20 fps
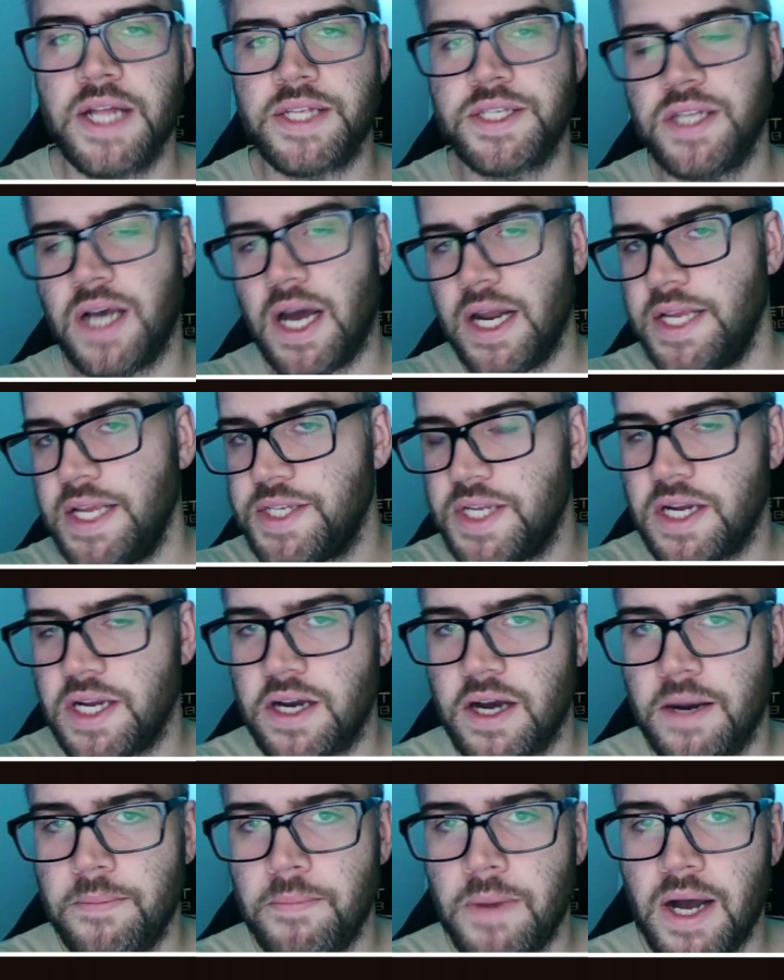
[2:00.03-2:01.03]
not easy to
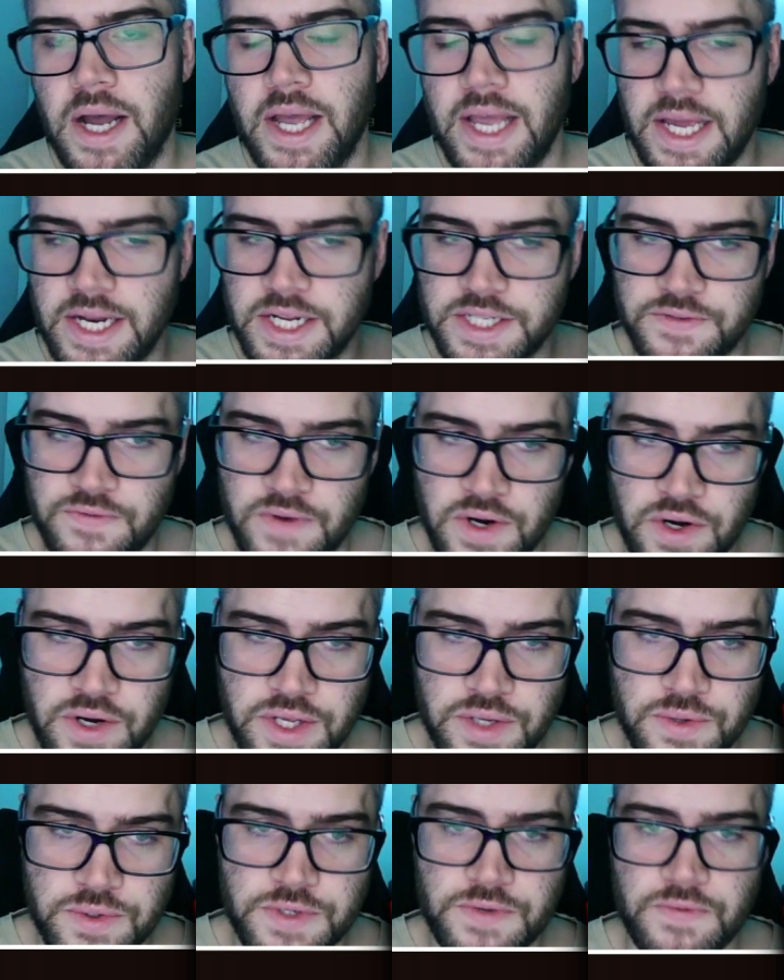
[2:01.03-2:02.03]
come by, and it's very
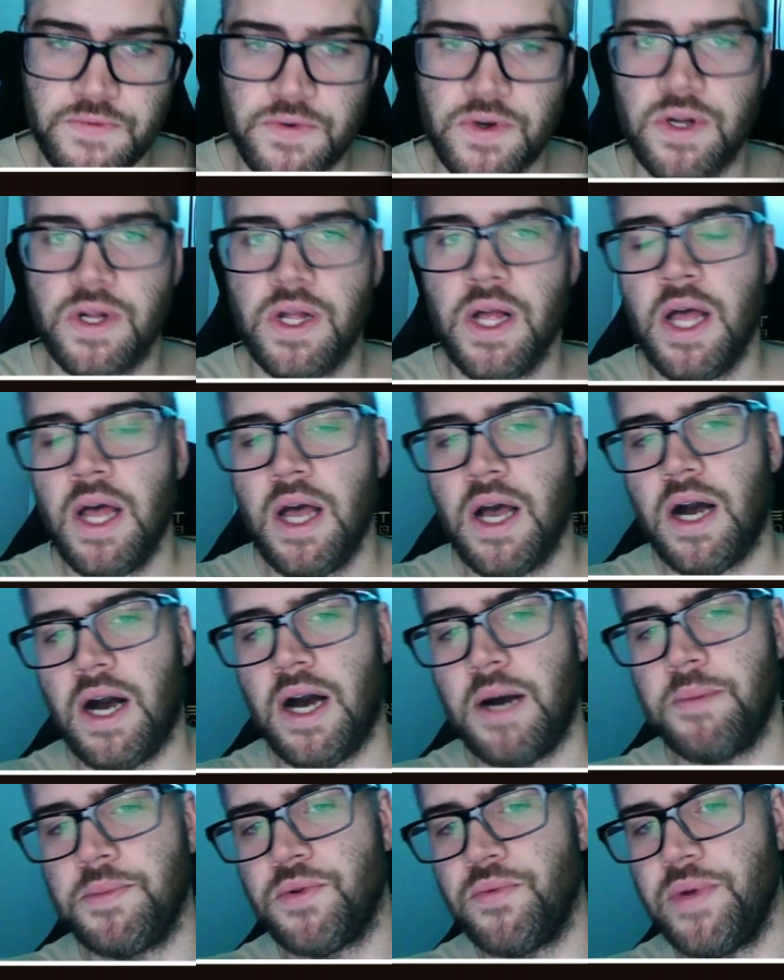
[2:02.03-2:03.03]
useful.
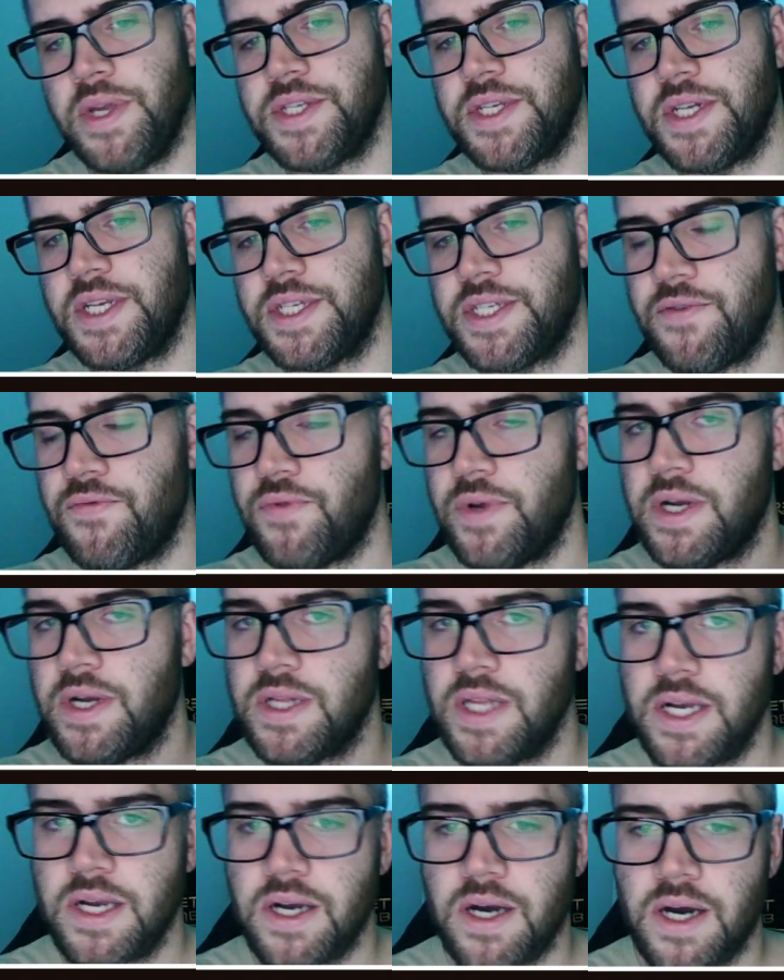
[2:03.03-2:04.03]
The reason is if we
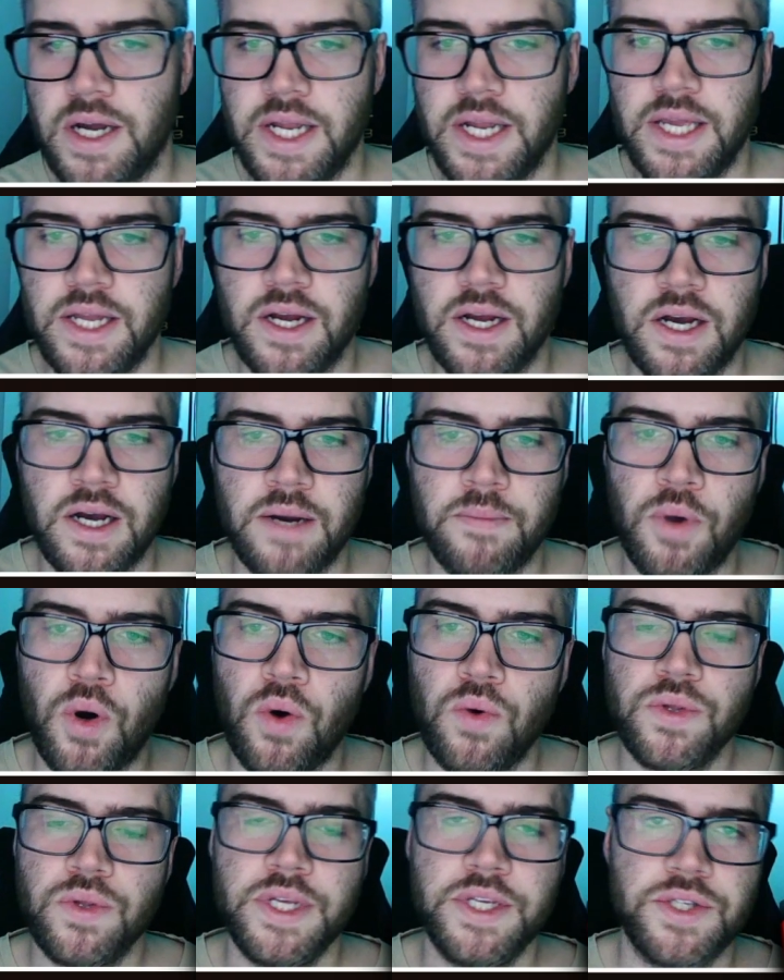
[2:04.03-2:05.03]
click on it,
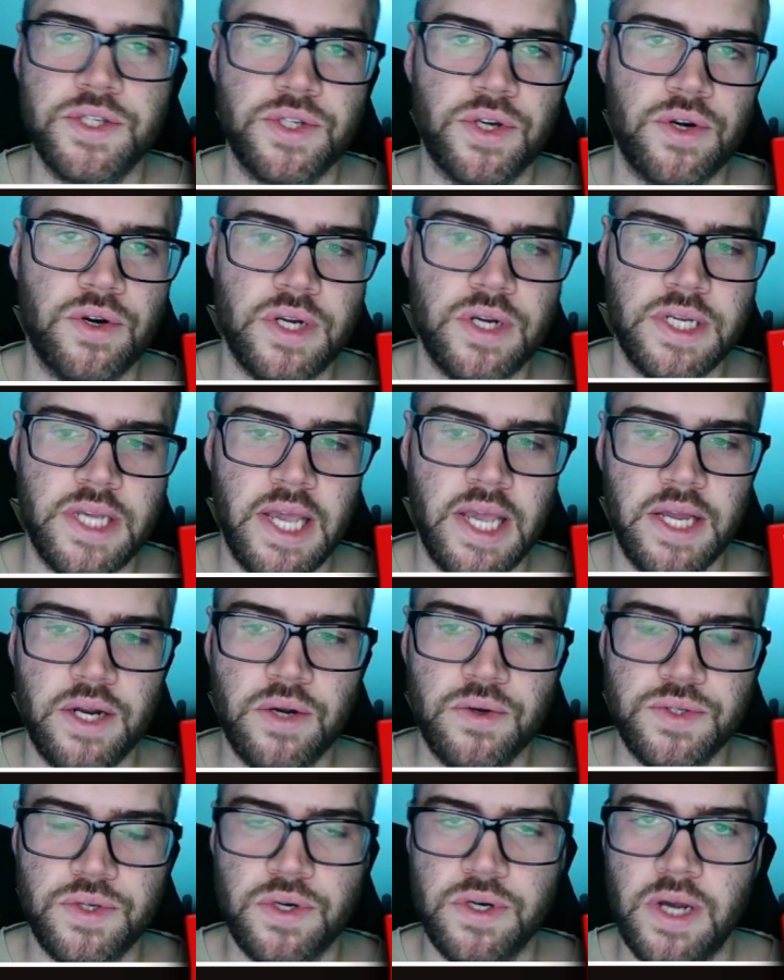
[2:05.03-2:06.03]
only Sir and
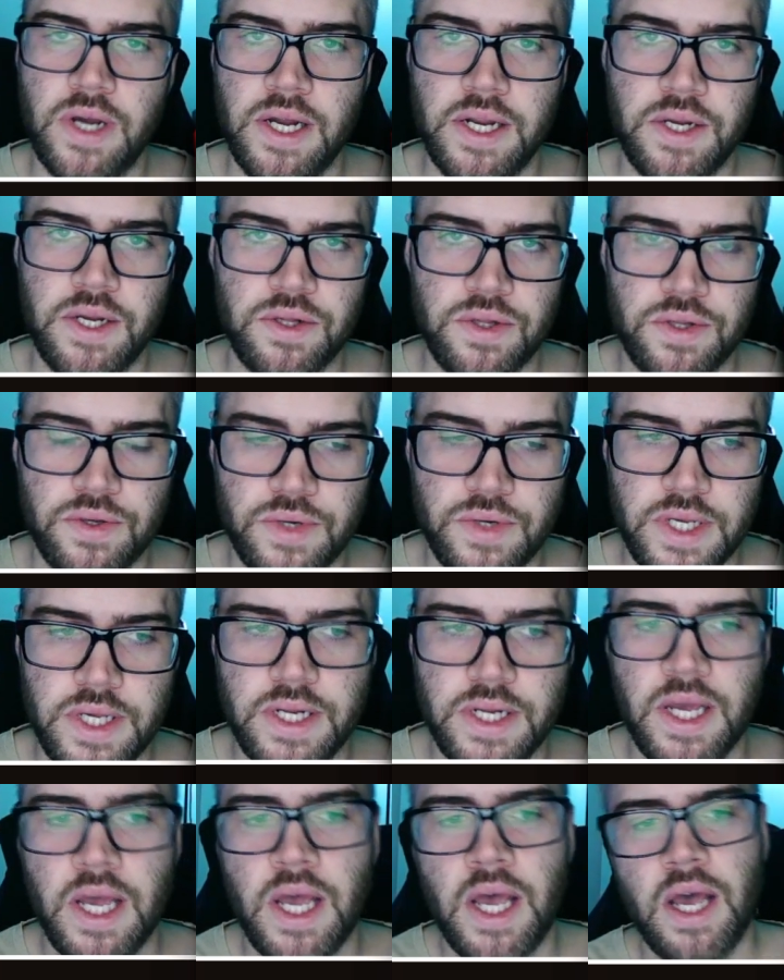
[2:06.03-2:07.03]
Kados are not
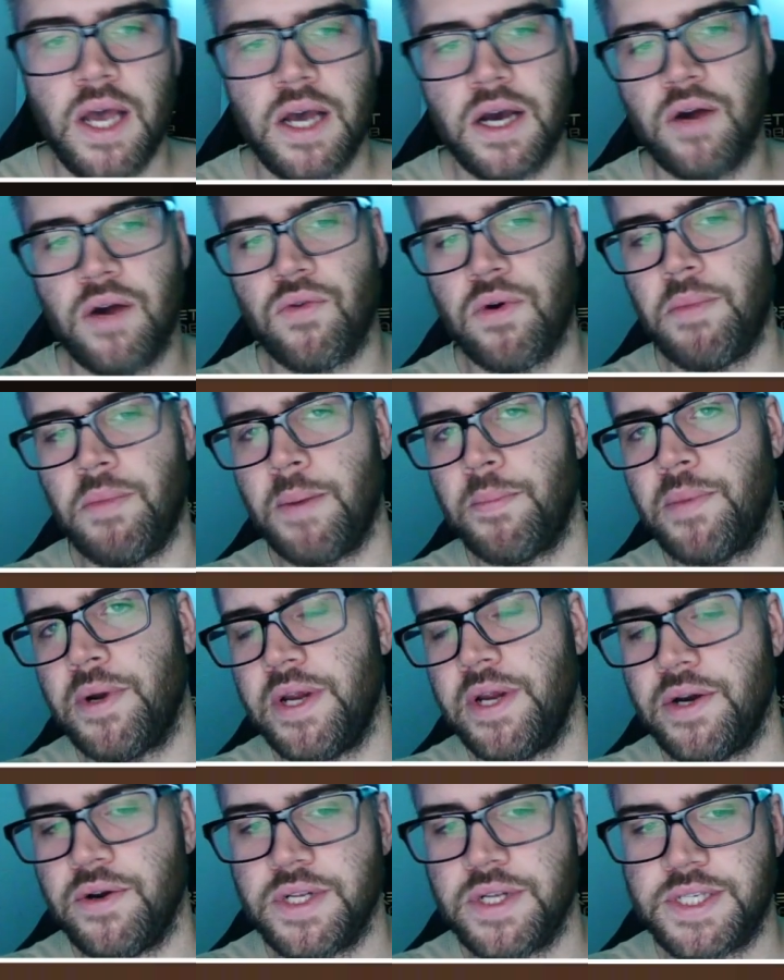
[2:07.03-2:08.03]
included. Remember
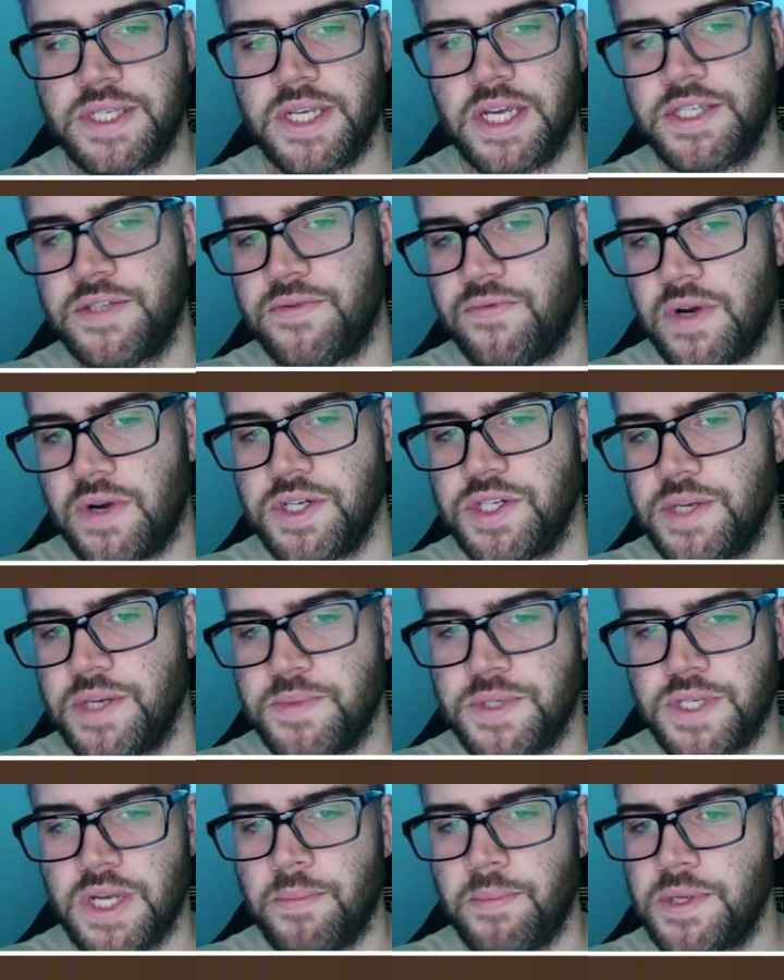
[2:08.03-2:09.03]
here it says friendship
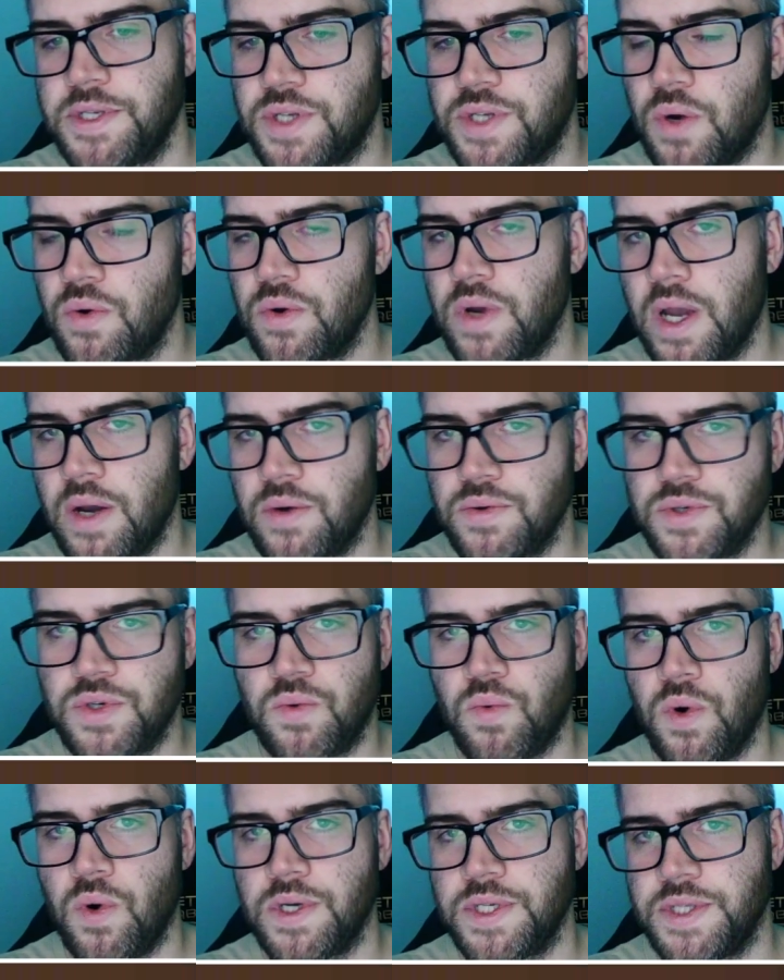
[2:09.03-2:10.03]
summons don't count
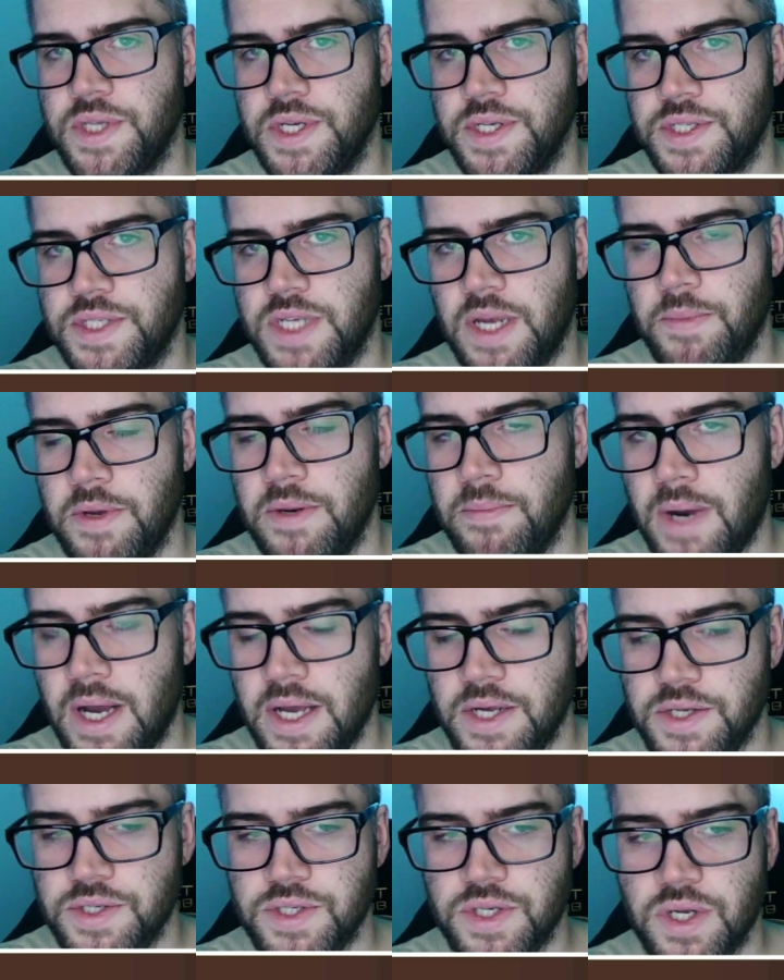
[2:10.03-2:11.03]
towards this summon
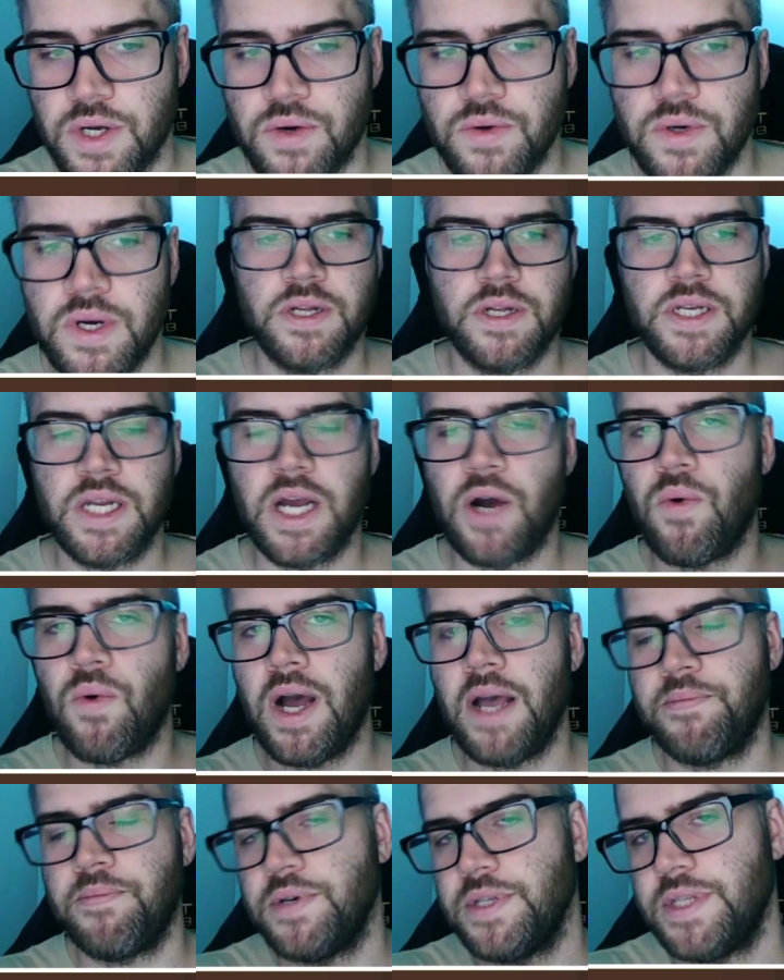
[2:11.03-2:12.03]
milestone. Now why
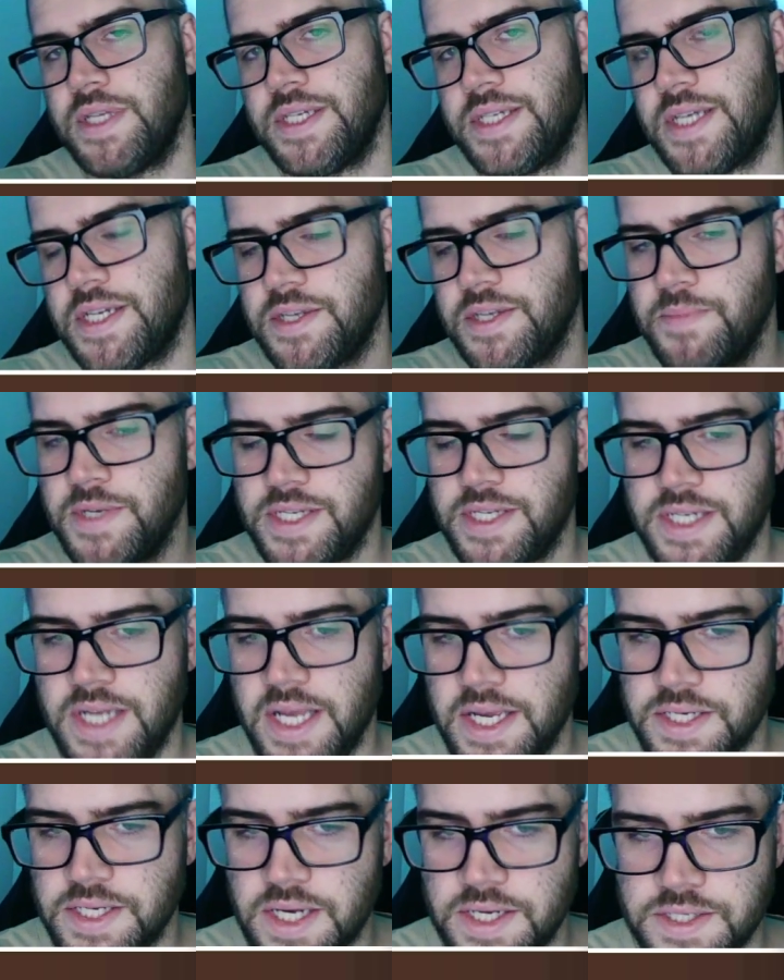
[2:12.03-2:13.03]
I put this as a
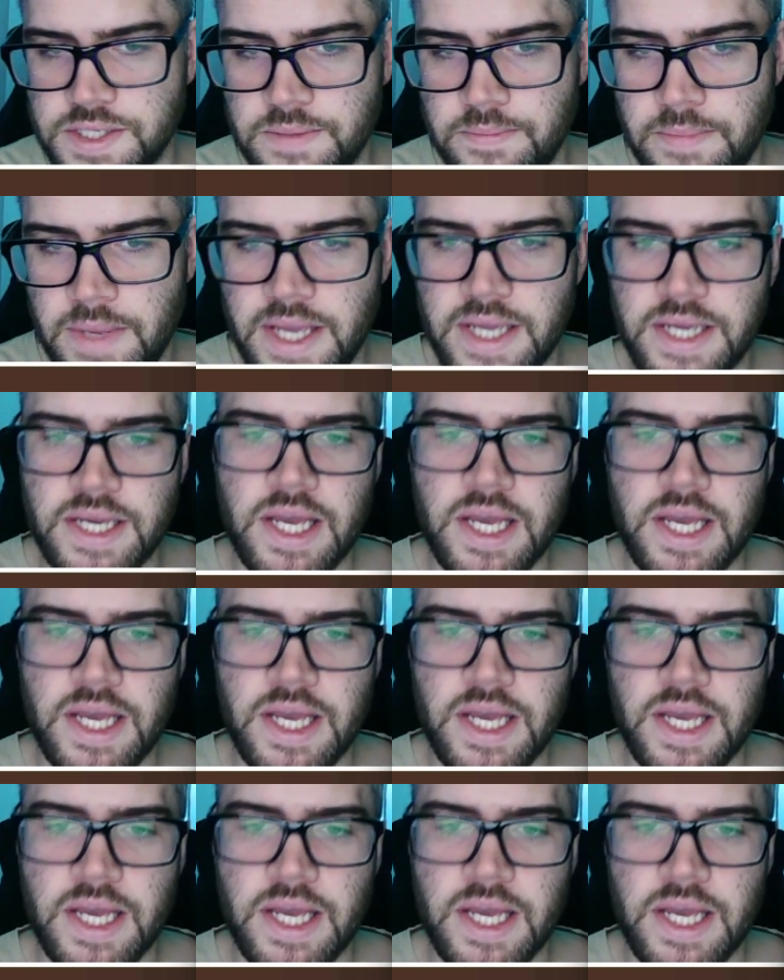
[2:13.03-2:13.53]
mistake not to make